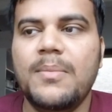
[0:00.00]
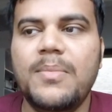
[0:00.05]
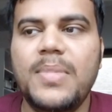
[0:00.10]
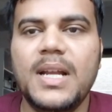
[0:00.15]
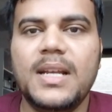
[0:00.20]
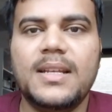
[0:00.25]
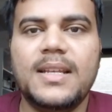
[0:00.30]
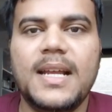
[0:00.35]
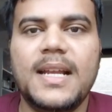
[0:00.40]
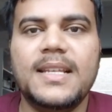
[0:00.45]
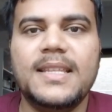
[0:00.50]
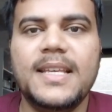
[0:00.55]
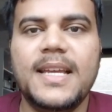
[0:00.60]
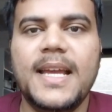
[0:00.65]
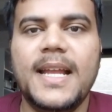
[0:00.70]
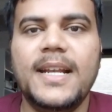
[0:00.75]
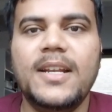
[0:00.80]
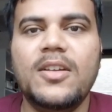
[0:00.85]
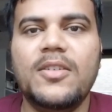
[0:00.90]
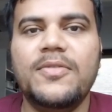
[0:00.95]
but at the
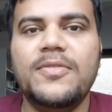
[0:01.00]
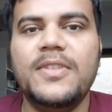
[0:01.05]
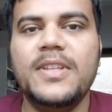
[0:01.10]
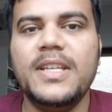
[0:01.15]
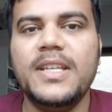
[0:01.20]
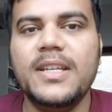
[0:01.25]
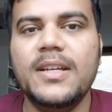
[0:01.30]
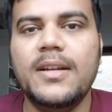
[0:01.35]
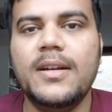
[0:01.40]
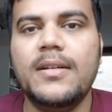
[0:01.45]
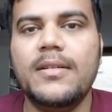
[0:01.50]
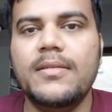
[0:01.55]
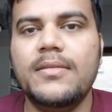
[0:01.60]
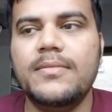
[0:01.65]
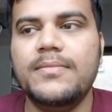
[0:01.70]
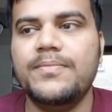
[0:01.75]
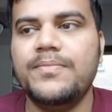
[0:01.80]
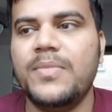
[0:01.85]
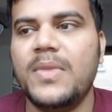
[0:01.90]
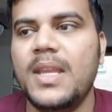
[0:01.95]
end of the year,
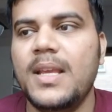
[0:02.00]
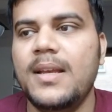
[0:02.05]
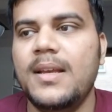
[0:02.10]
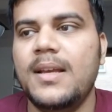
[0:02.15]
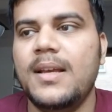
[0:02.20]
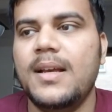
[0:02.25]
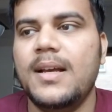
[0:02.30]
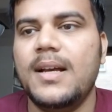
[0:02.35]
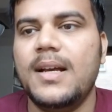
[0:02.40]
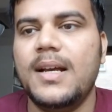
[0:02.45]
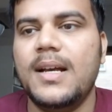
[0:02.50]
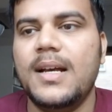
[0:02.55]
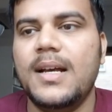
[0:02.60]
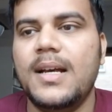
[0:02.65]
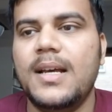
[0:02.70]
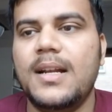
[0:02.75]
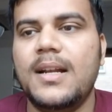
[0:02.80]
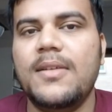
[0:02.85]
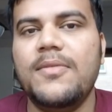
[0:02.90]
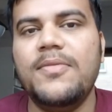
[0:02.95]

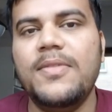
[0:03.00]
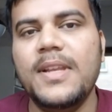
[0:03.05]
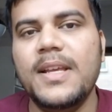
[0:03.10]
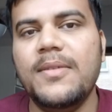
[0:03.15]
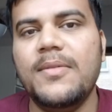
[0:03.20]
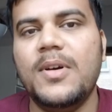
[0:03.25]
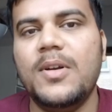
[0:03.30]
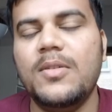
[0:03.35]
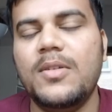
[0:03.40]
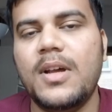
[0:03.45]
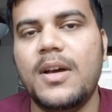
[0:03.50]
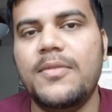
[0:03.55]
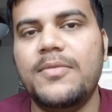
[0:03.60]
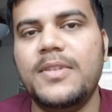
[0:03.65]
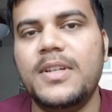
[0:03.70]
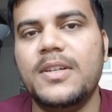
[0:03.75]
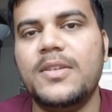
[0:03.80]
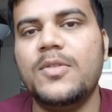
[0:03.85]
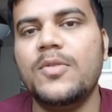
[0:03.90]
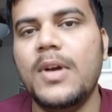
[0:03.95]
roughly about
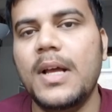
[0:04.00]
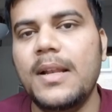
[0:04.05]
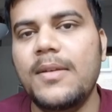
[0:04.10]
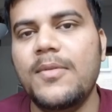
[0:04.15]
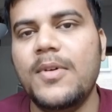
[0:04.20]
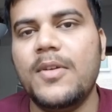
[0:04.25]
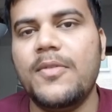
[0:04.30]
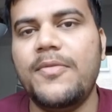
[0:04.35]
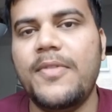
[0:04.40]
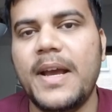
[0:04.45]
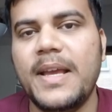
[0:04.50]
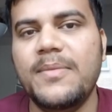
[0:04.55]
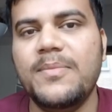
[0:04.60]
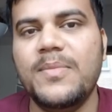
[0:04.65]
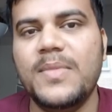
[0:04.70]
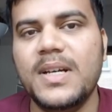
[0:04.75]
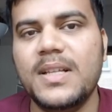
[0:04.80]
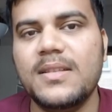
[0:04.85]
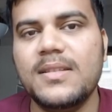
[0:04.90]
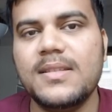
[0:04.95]
after 12 or 5
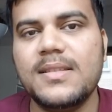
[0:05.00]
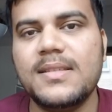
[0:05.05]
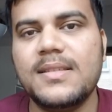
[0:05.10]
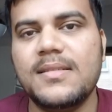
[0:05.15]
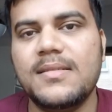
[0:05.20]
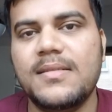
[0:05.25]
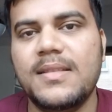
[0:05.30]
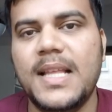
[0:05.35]
months,